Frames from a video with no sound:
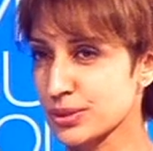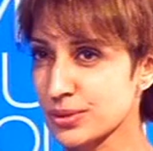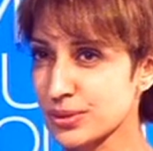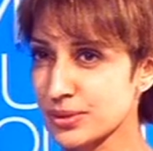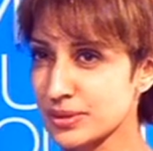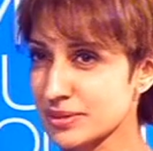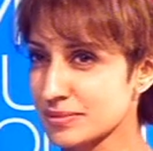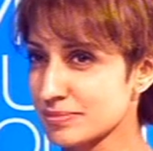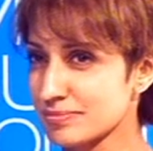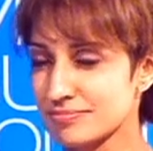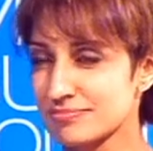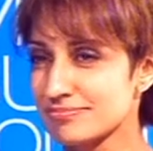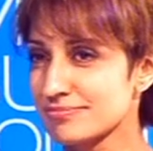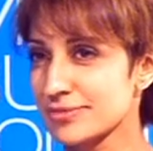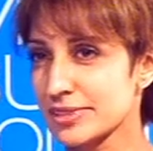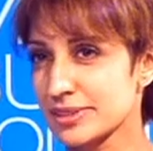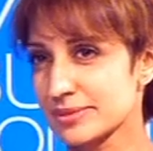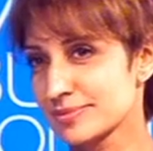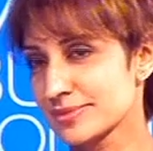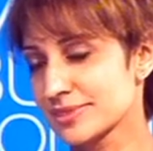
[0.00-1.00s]

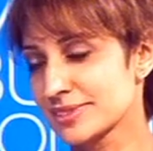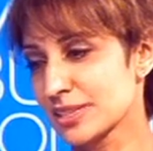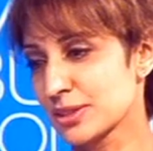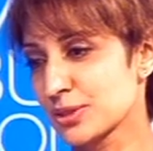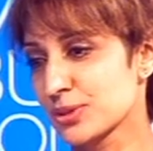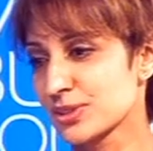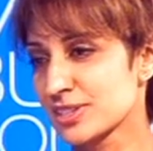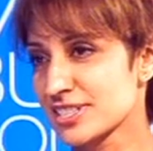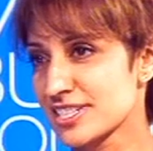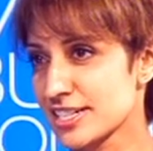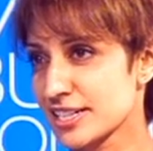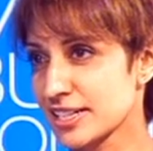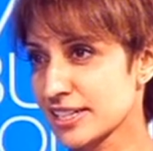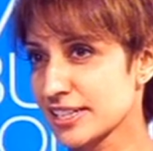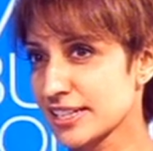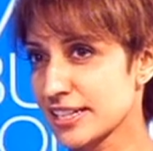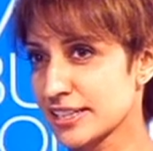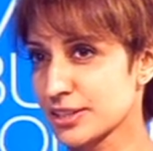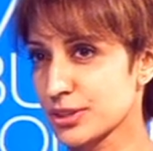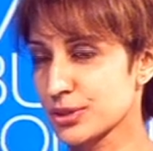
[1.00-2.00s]
whole
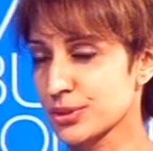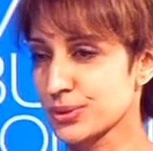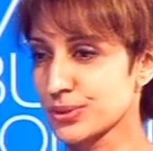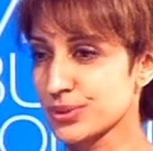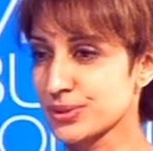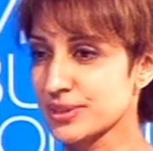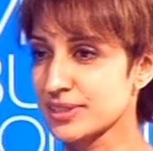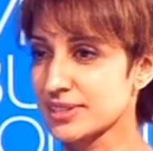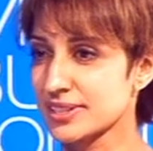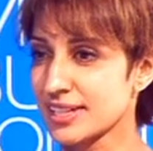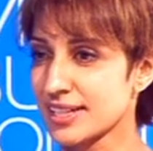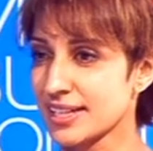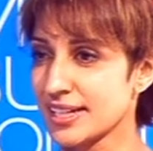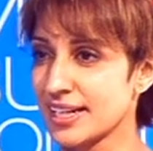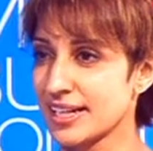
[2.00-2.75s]
journey and the whole